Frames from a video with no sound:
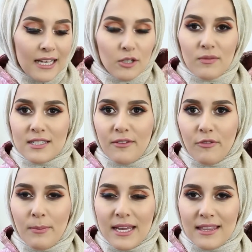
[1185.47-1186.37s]
And obviously
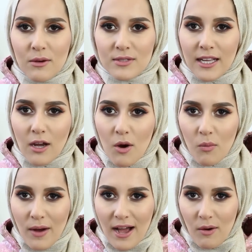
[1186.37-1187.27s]
for me, that was like, oh
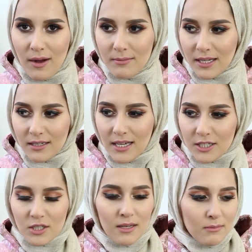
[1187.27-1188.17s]
wow,
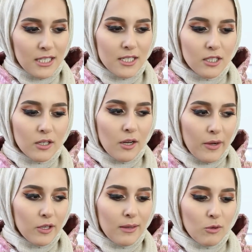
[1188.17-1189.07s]
I'm actually looking
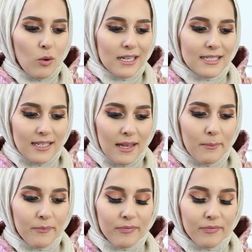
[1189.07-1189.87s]
quite good. I'm quite slim.